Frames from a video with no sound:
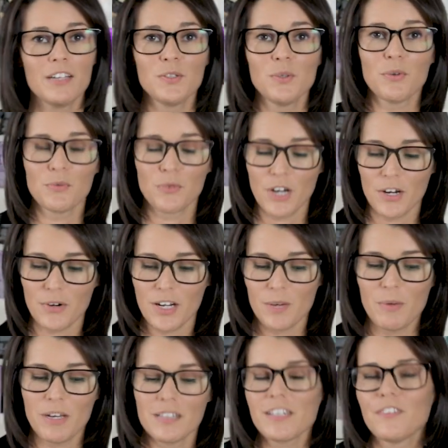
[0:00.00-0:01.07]
and do a
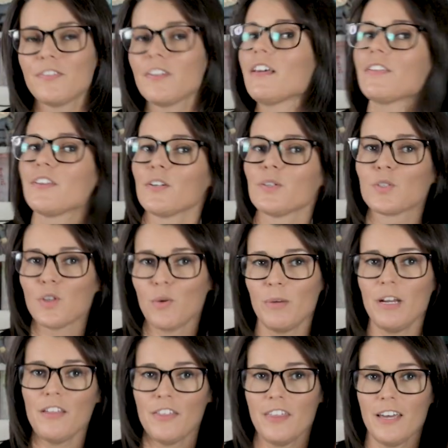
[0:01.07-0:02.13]
reread because I feel like there are so
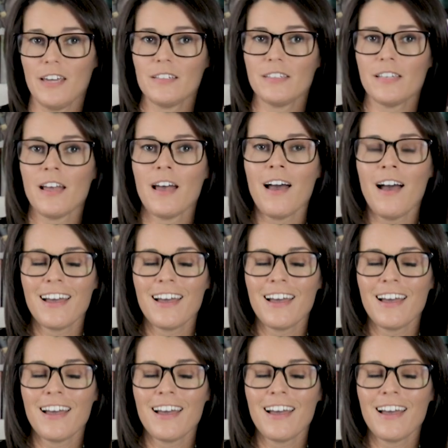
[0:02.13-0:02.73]
many things